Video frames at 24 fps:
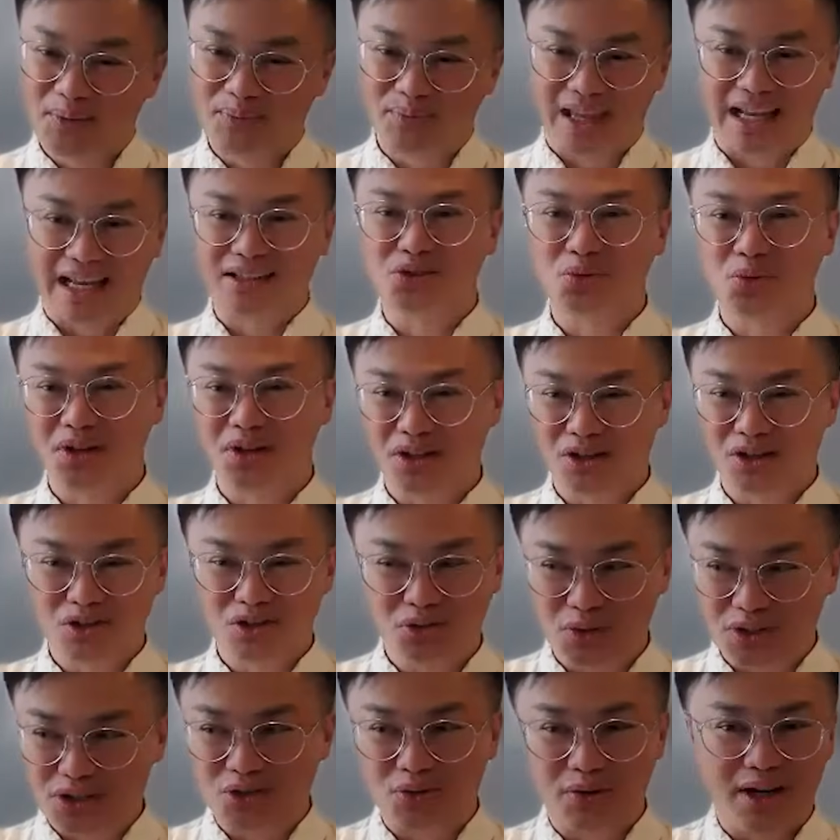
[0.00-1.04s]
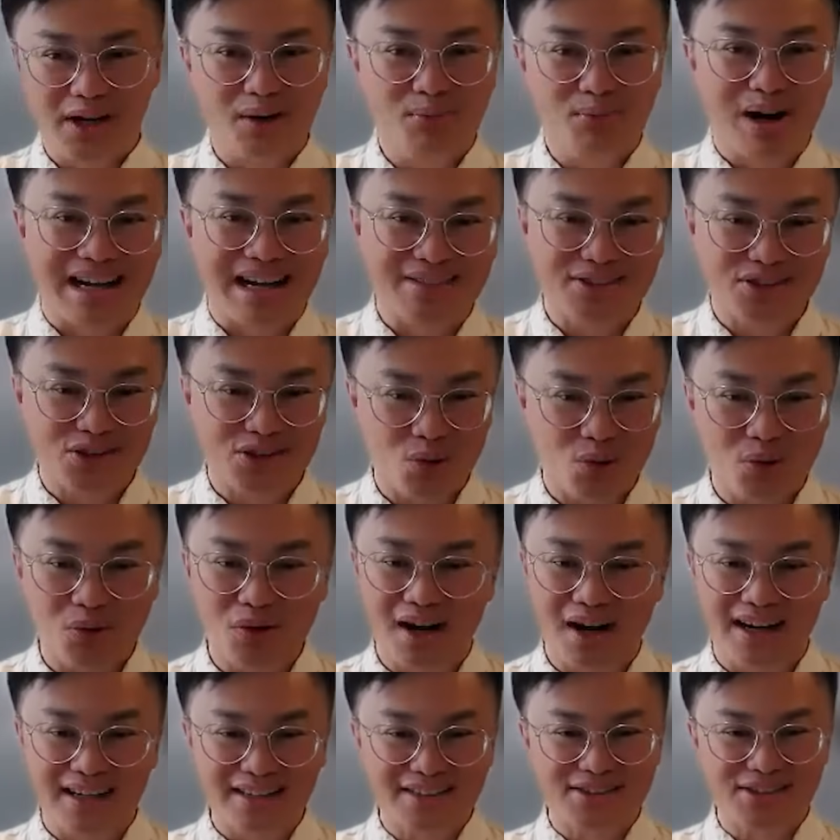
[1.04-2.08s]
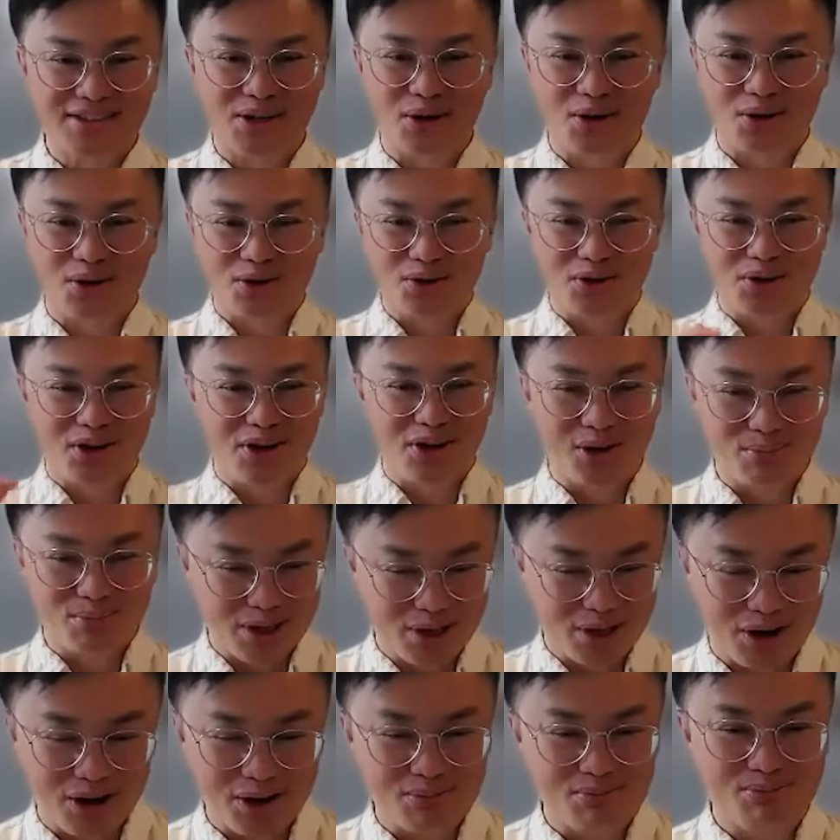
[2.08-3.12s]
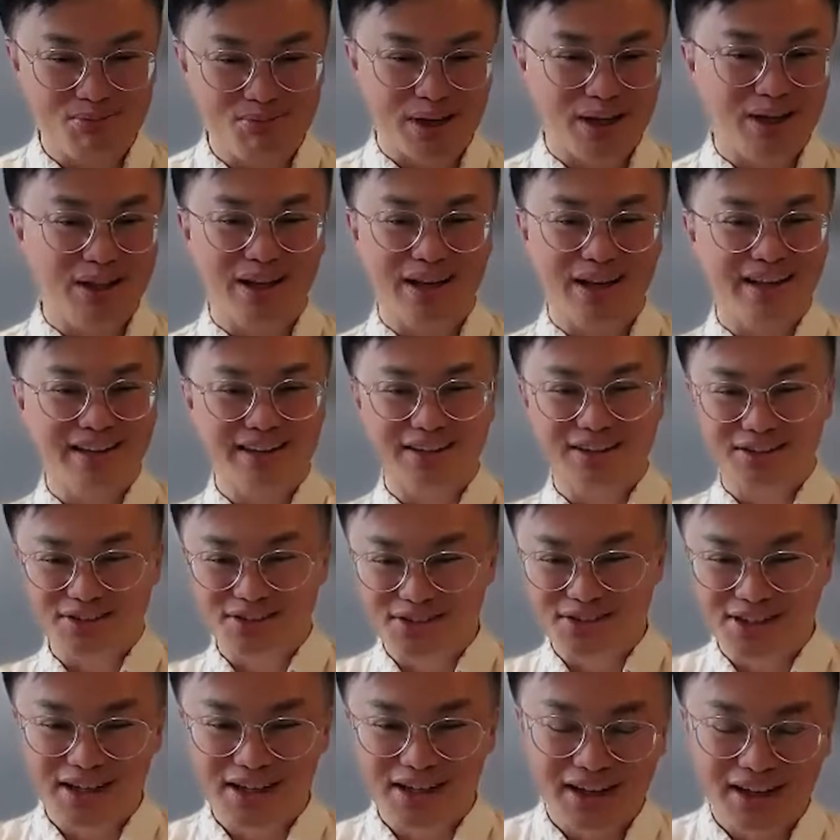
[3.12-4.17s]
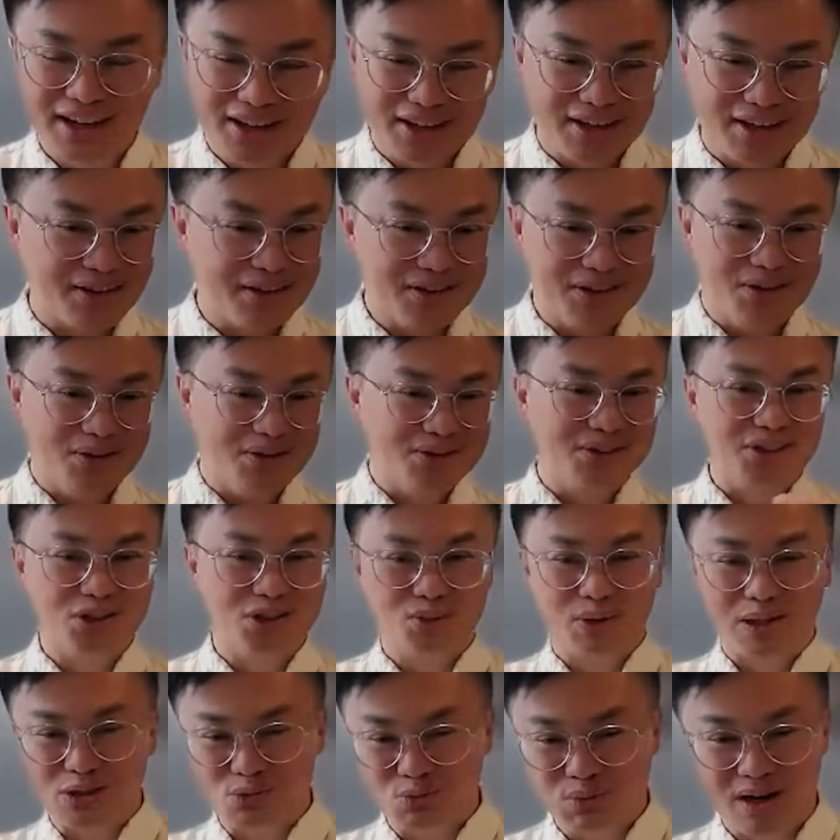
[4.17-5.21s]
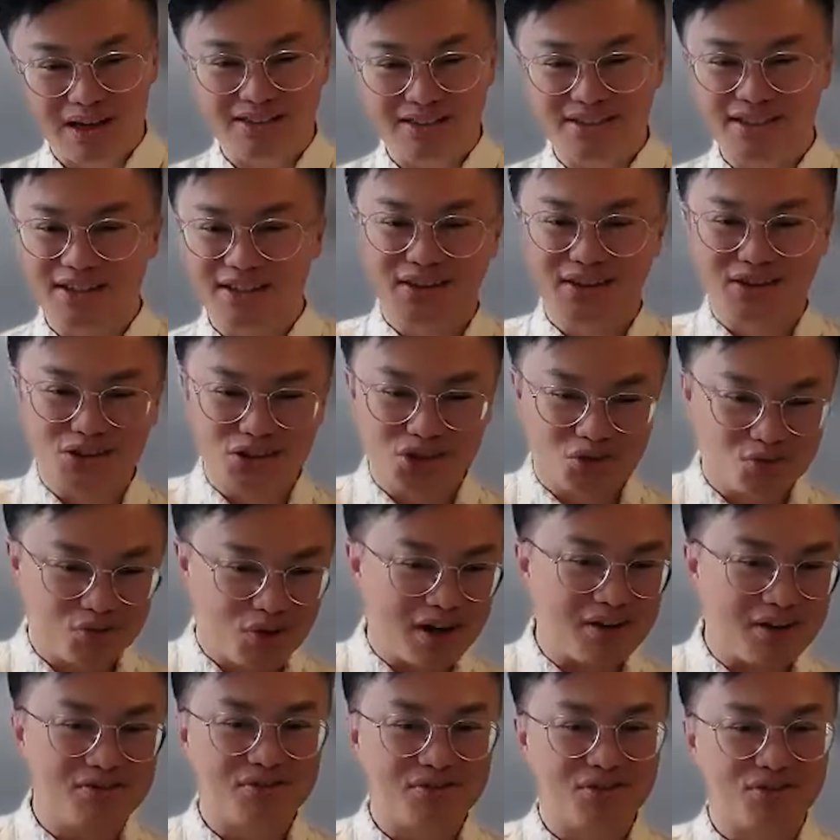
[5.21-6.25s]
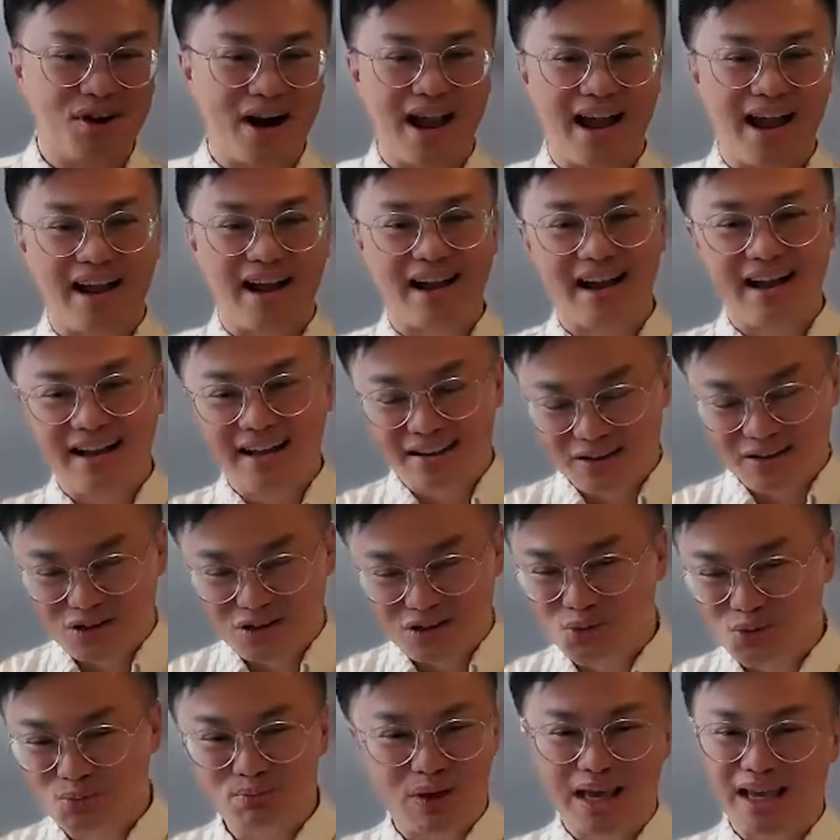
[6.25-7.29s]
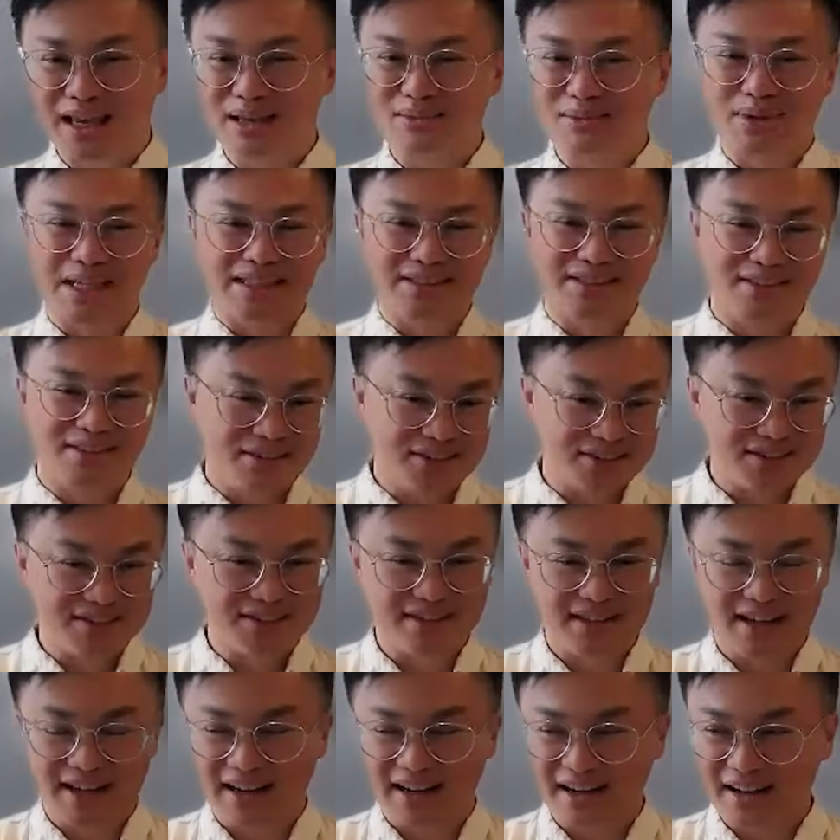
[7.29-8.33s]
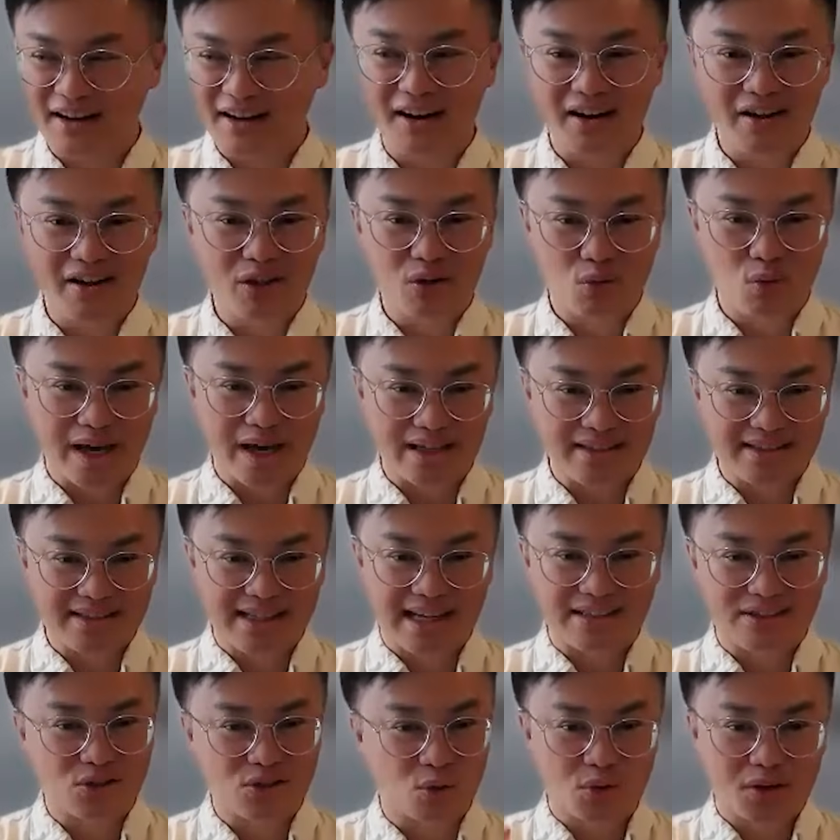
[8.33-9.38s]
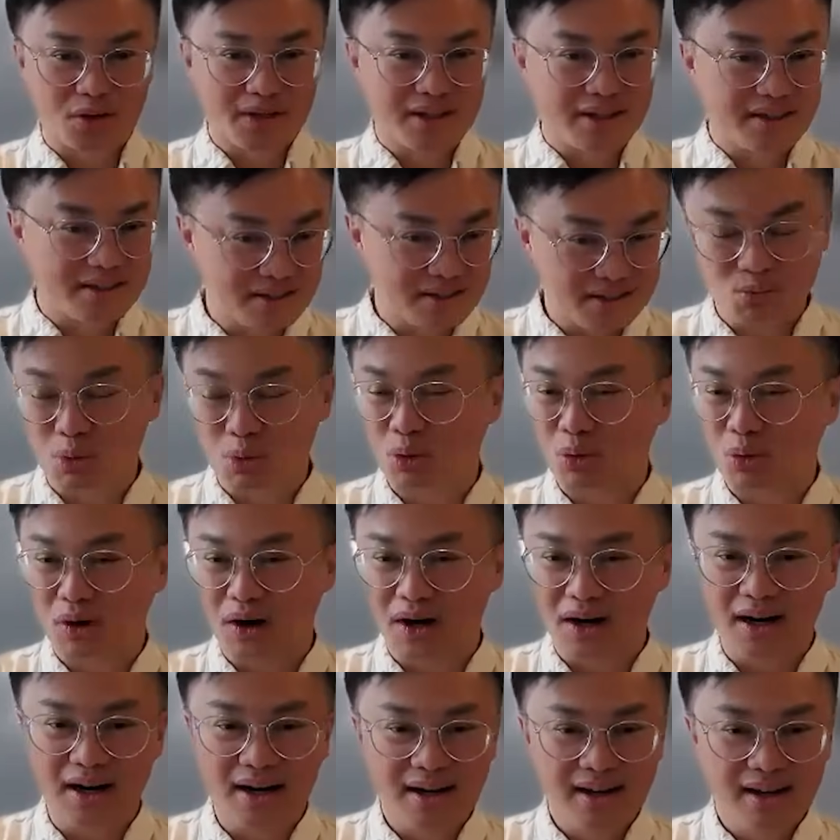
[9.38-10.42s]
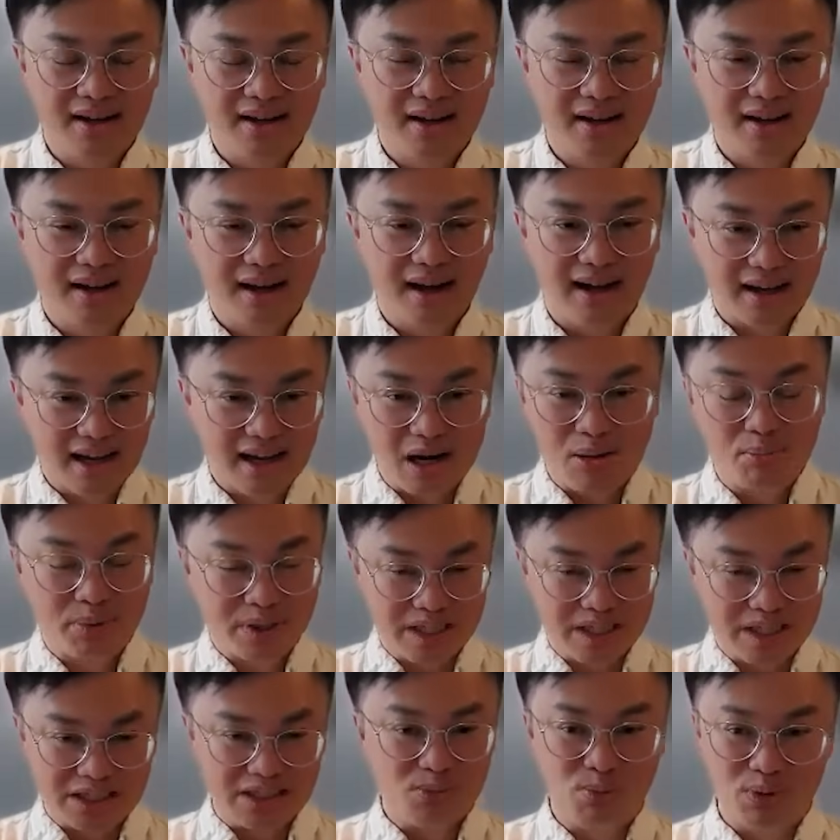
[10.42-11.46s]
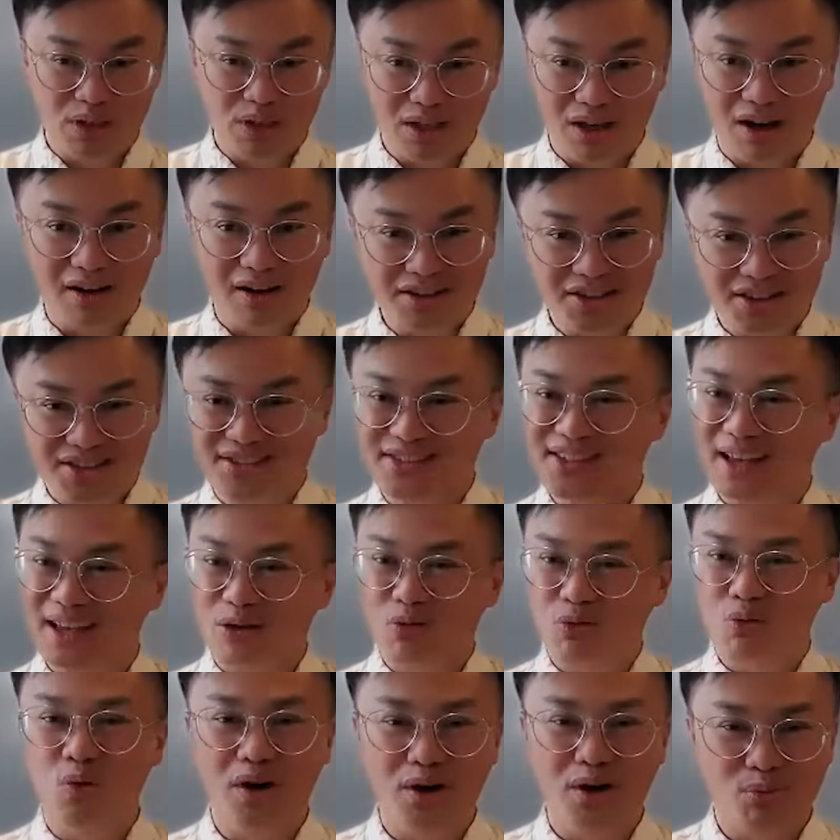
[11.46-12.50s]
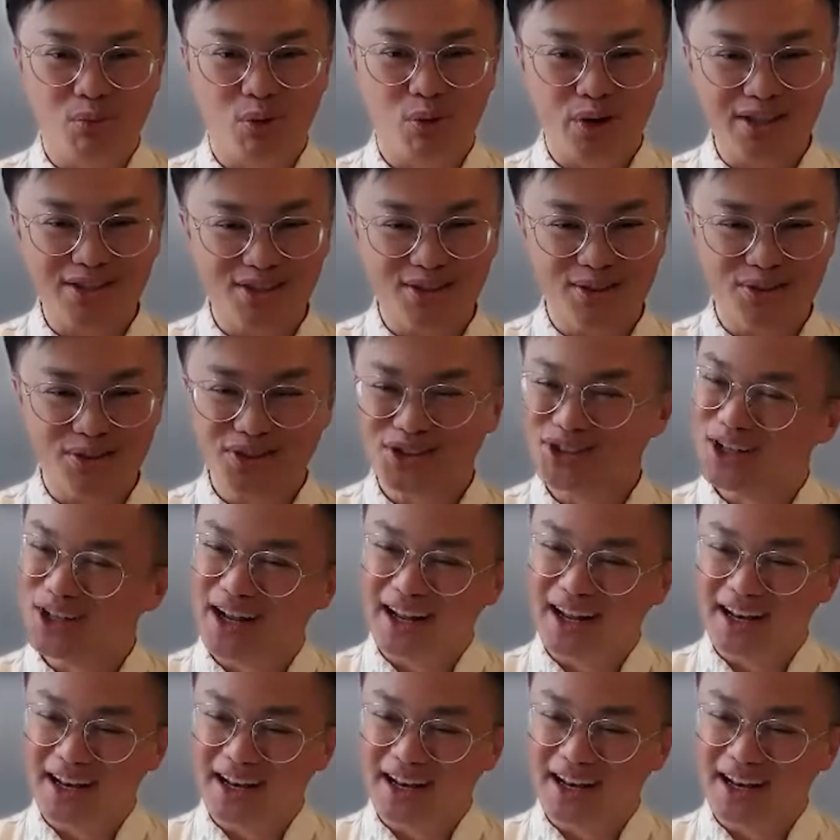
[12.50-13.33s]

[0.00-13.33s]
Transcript: And that's what's great about Zuora. So, beyond billing, there's usage-based pricing, there's rev rec, there's payments, there's other ways that Zuora can support companies beyond just one point solution.